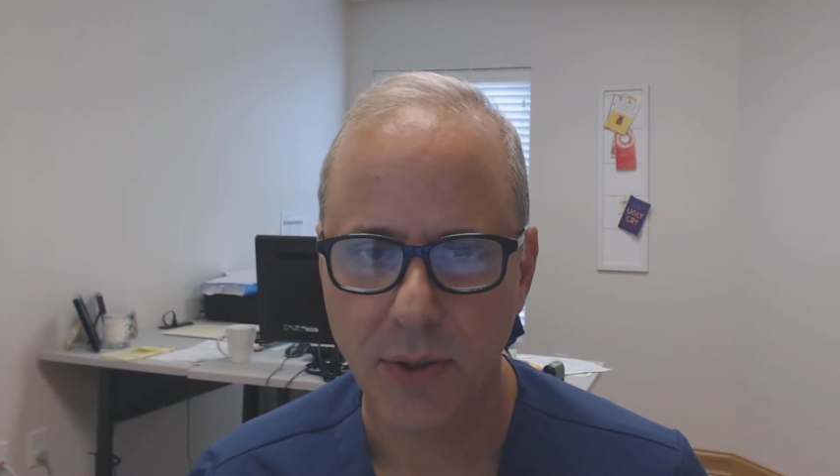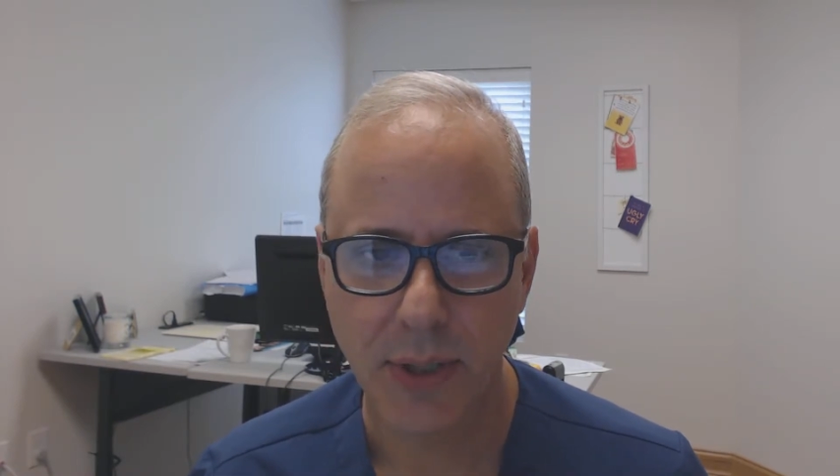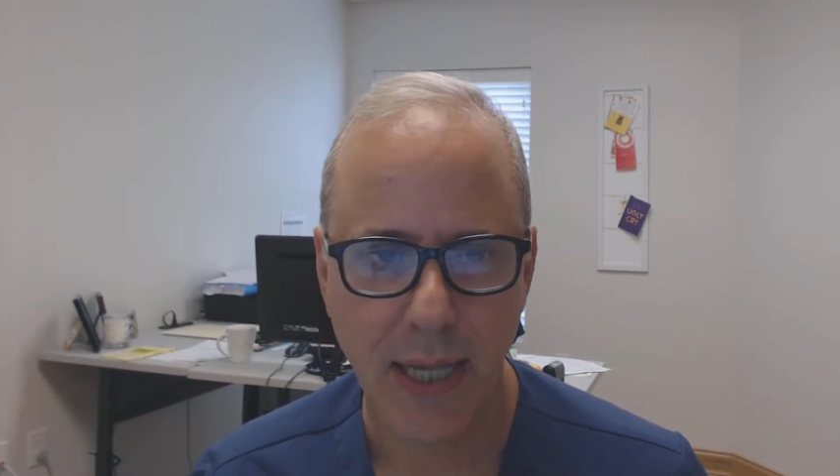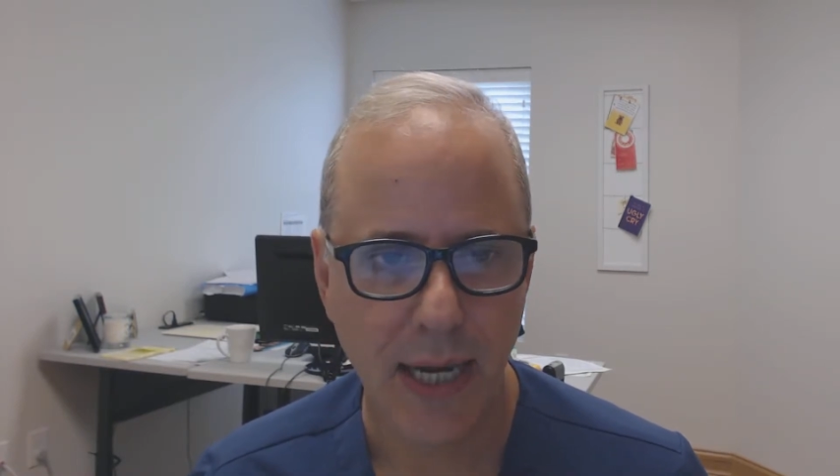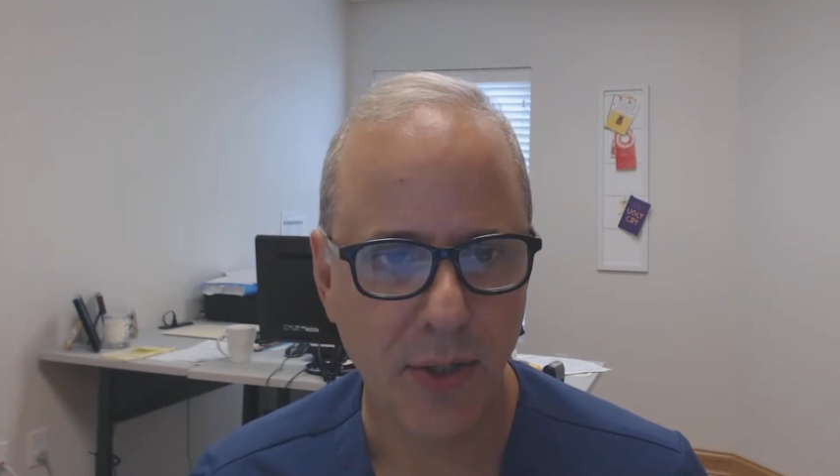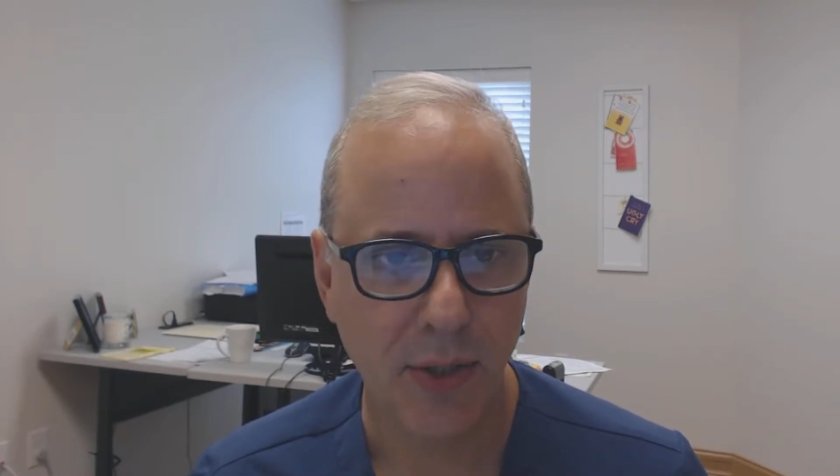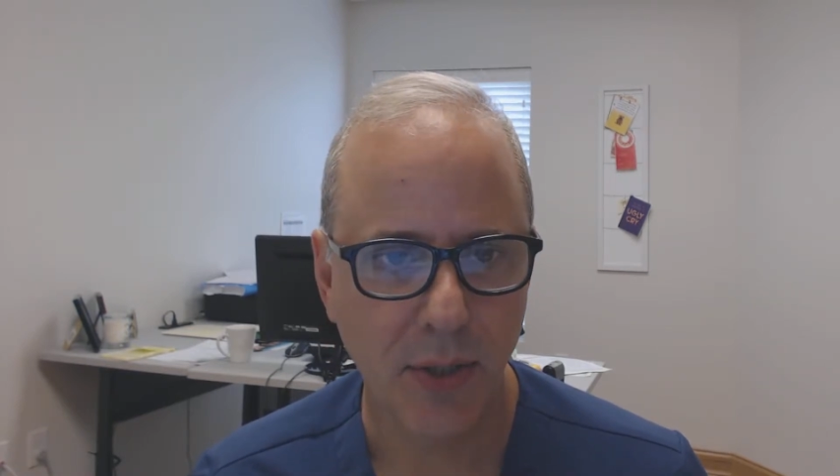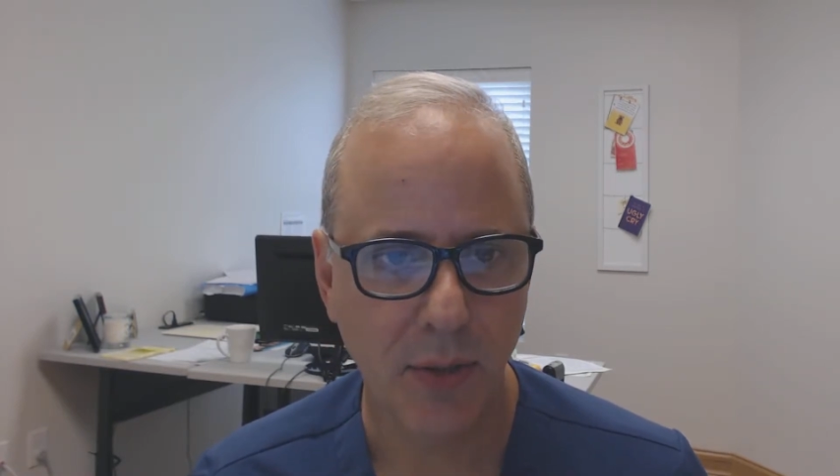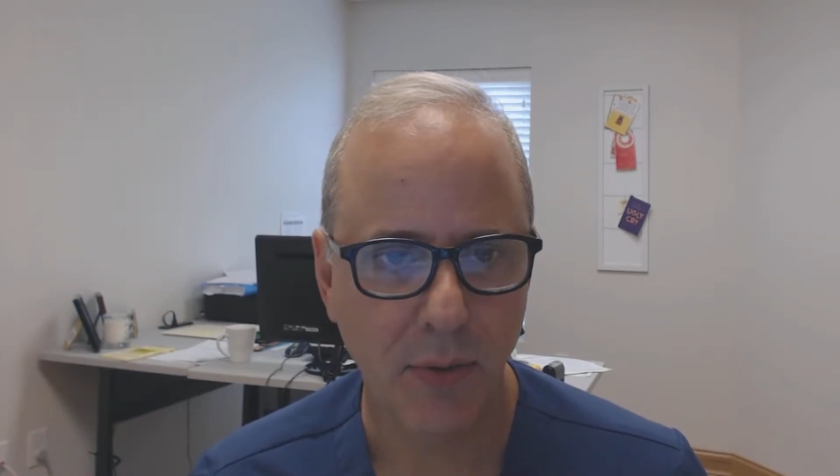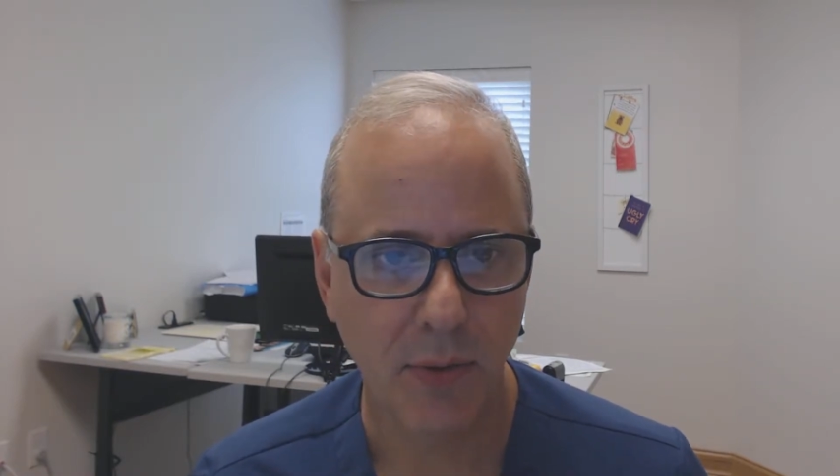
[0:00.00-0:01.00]

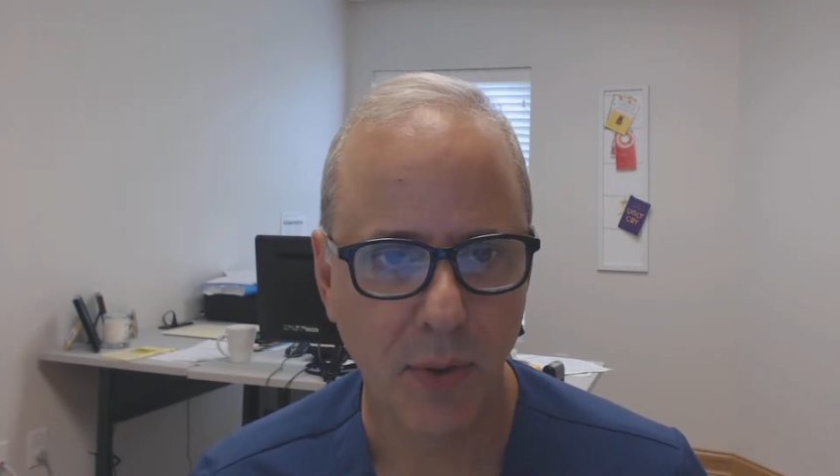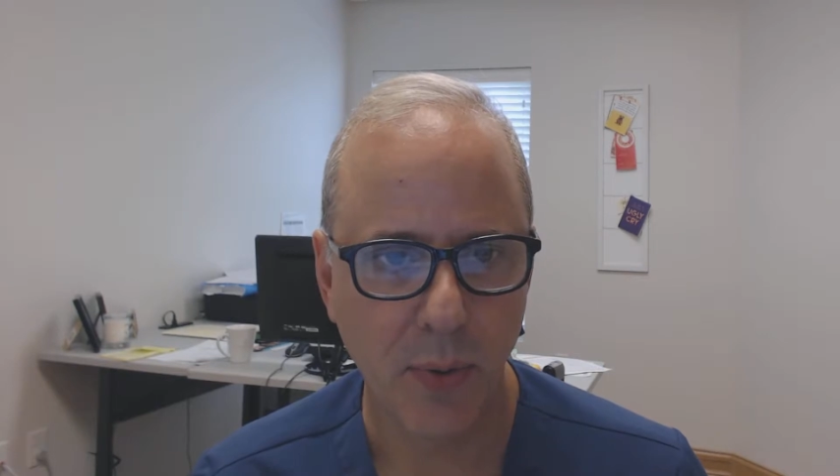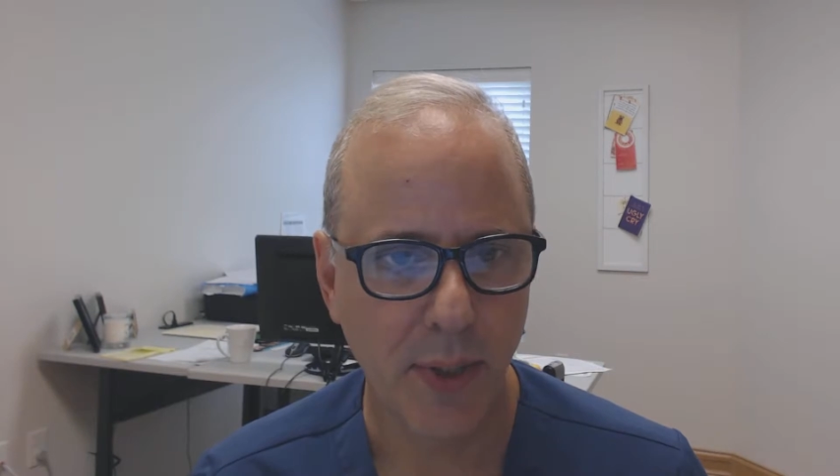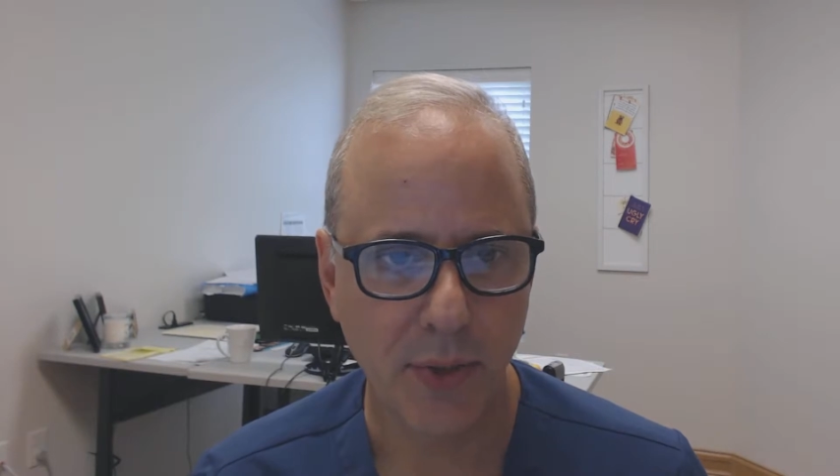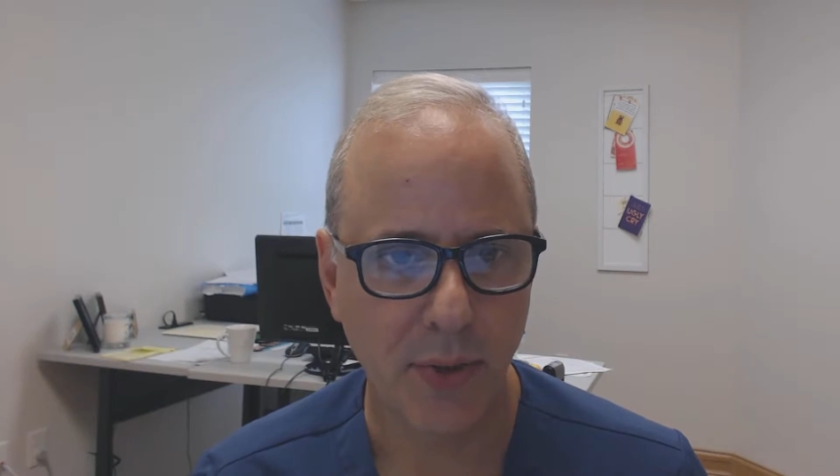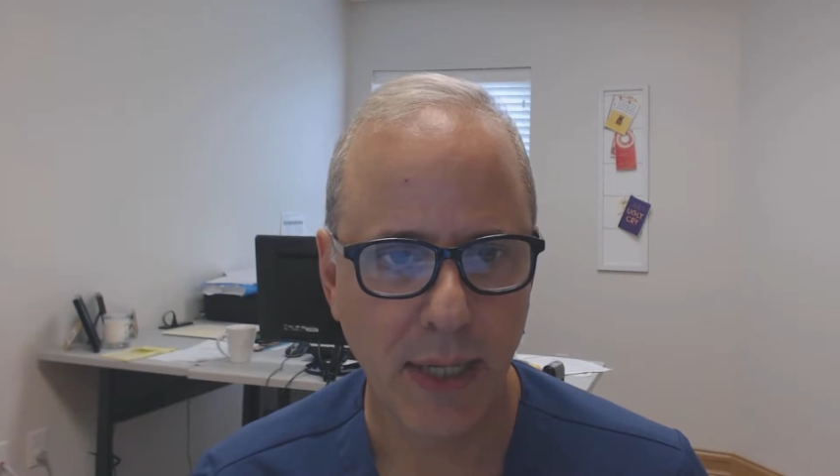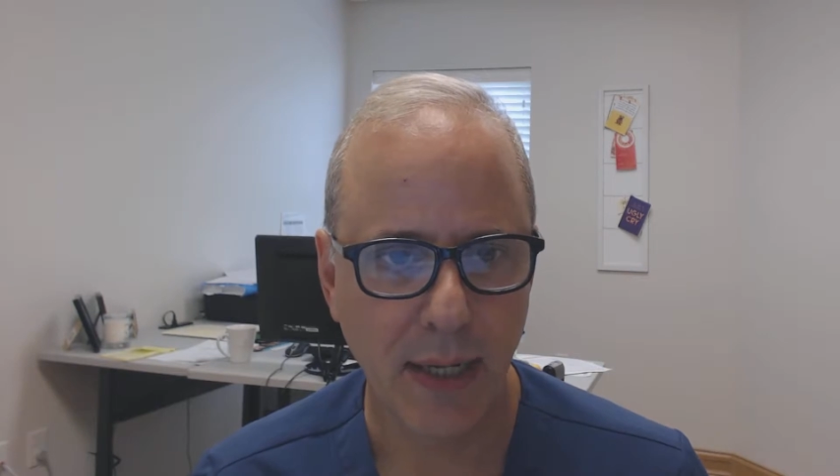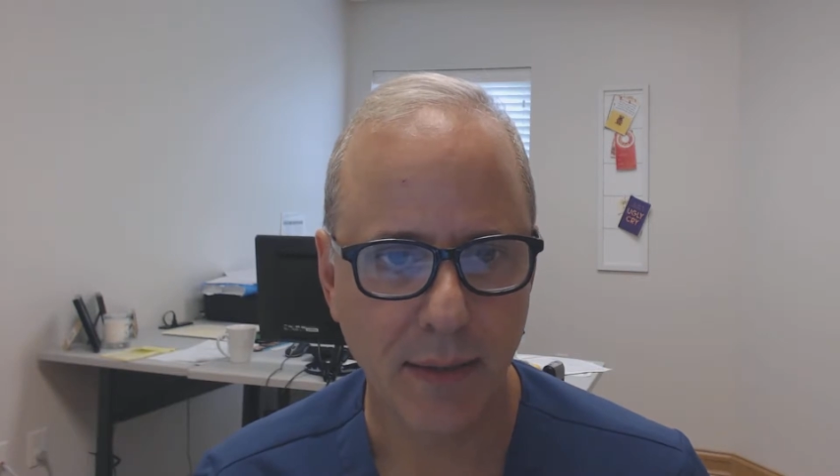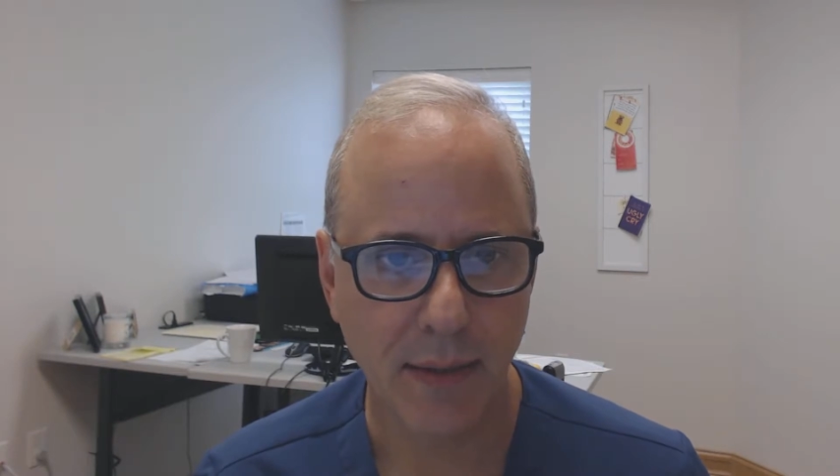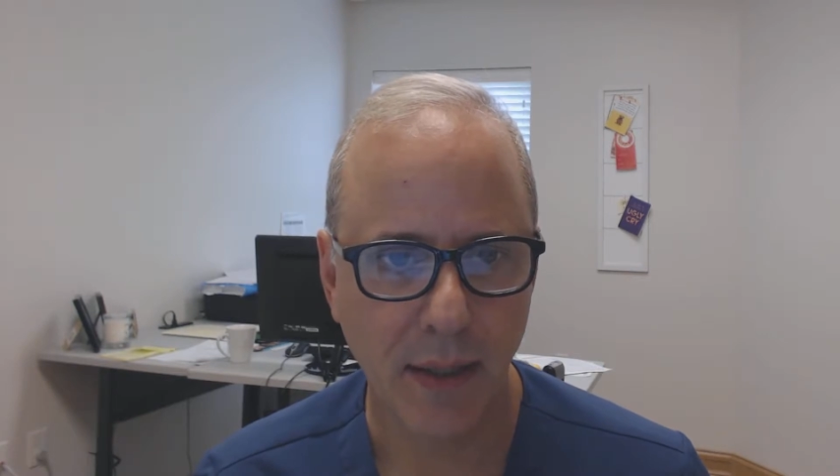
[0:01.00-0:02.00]
slideshow, quiz, or
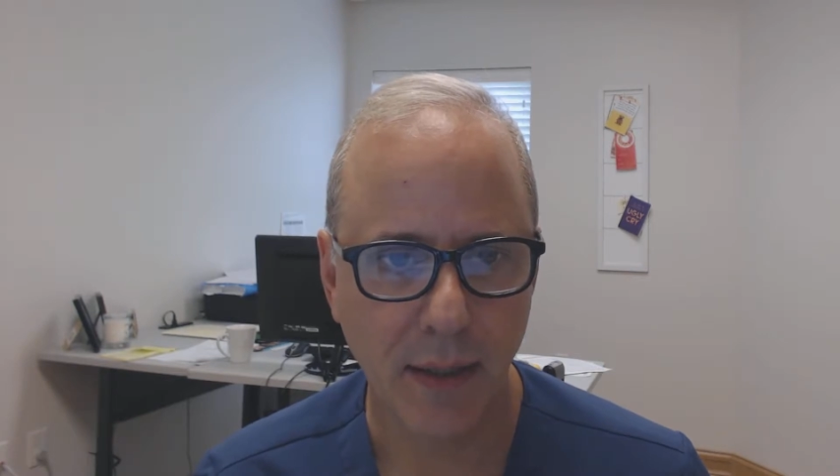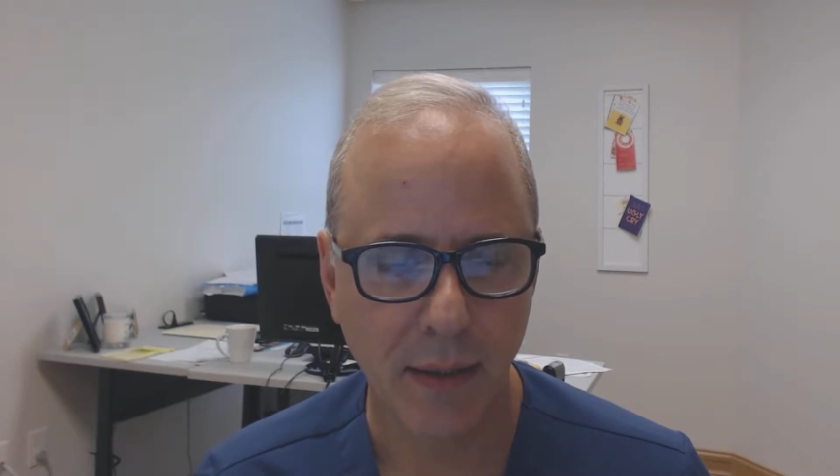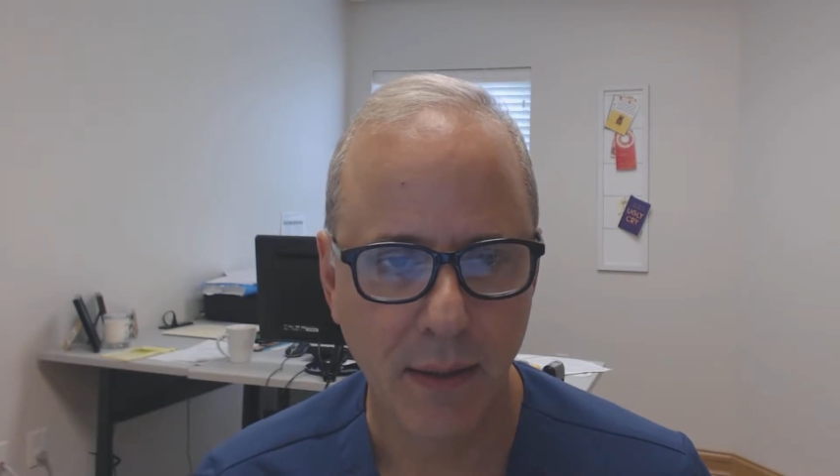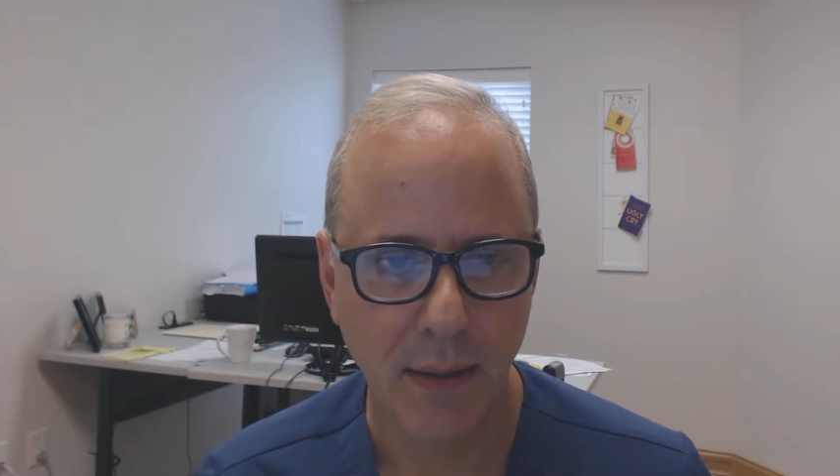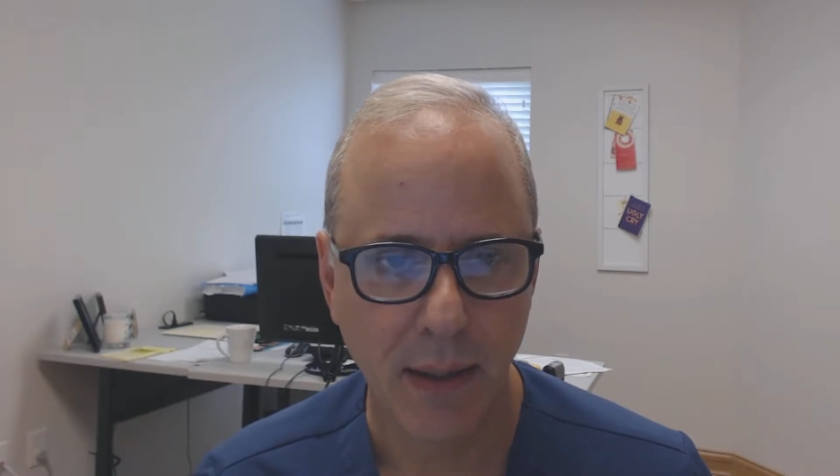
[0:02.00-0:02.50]
test on